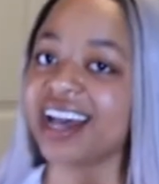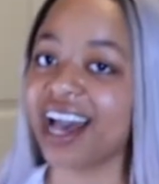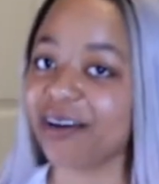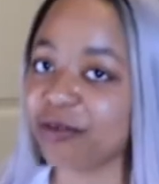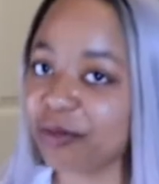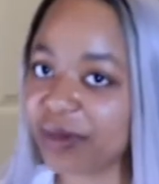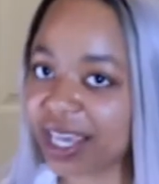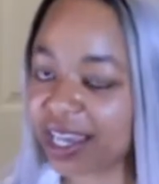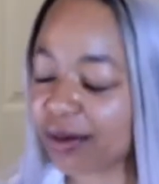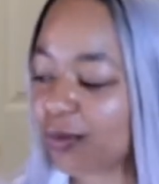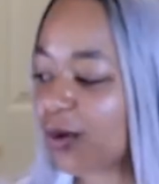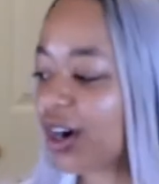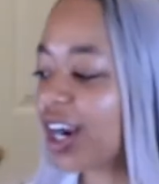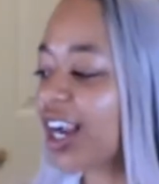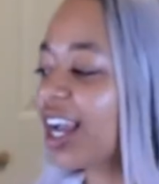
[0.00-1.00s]
I will make it
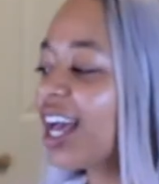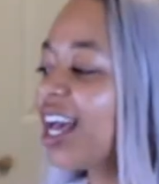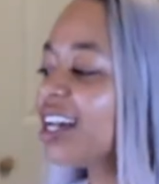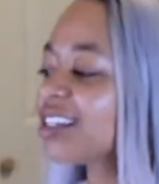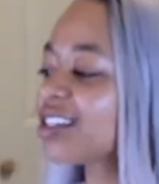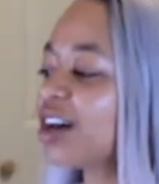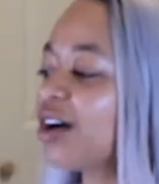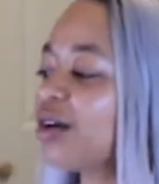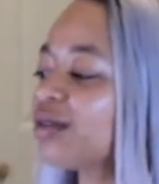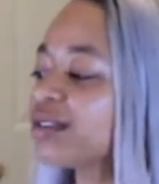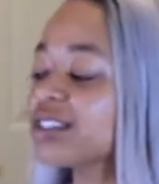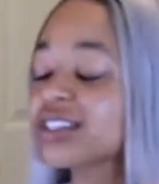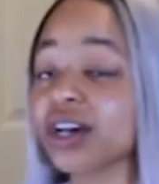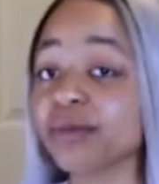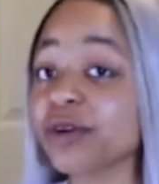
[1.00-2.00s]
work. So
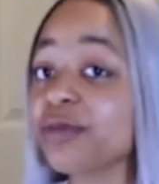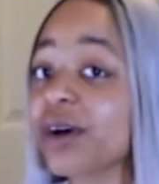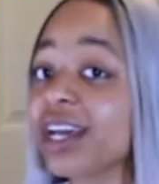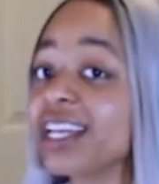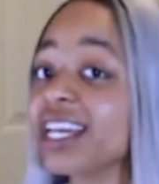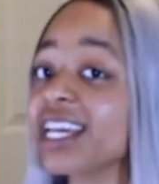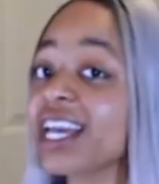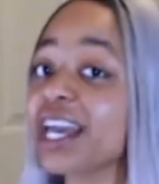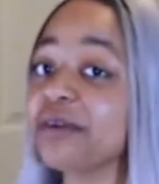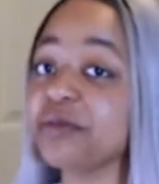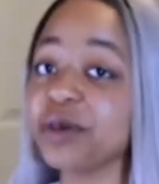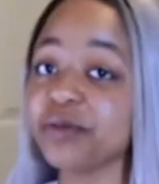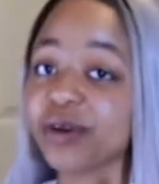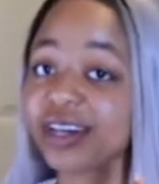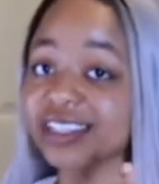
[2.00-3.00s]
summer wedding, and
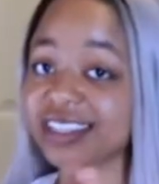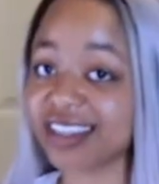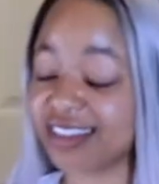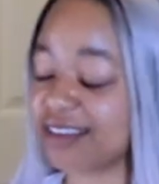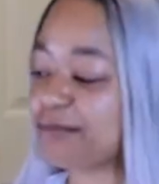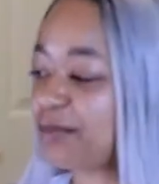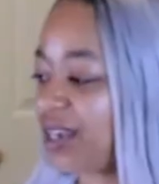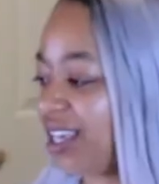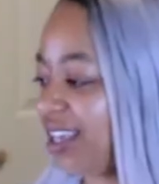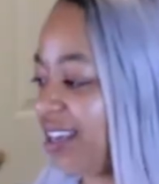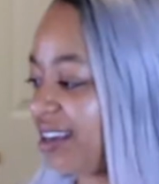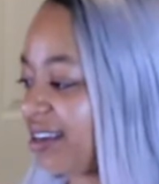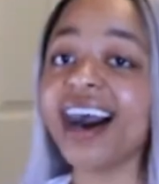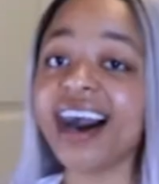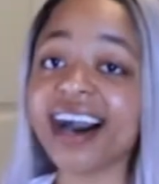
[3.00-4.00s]
we want the pink.
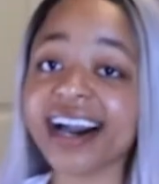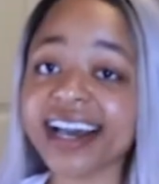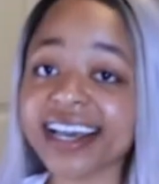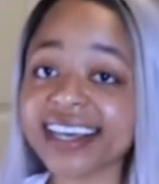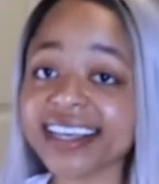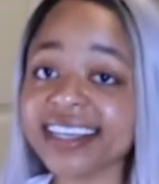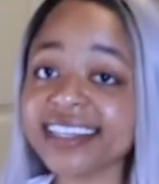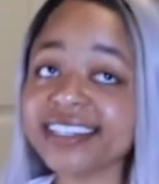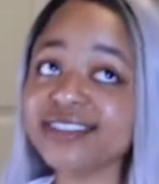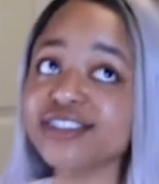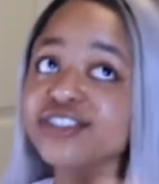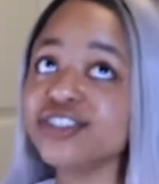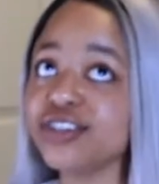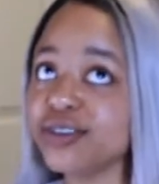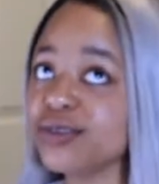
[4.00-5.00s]
I
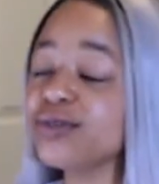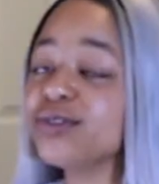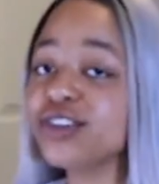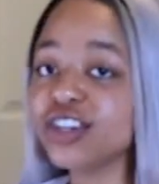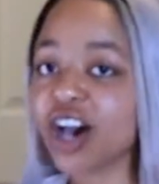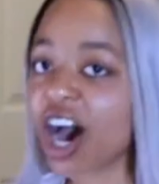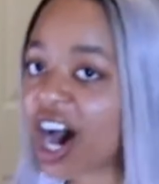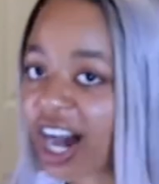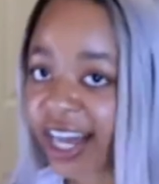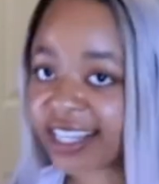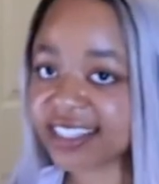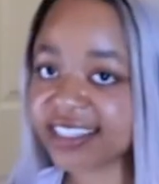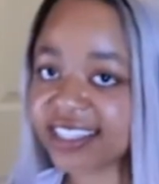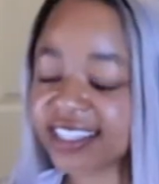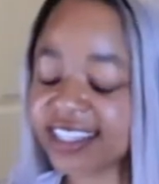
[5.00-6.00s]
do
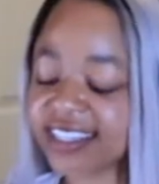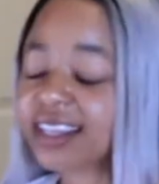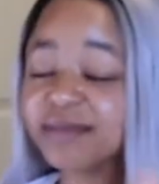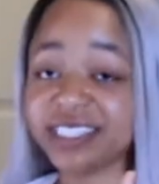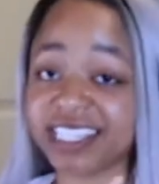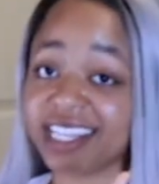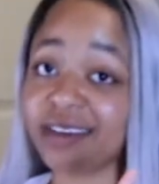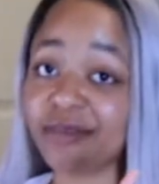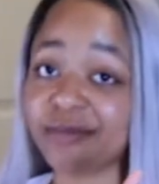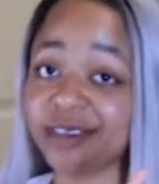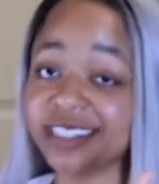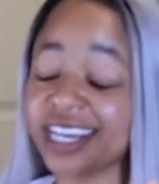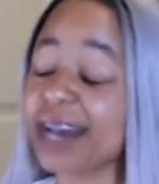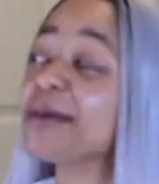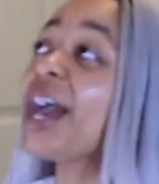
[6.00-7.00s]
not, let me say that one more
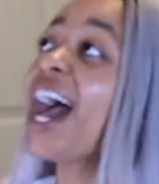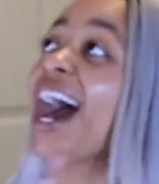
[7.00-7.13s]
time.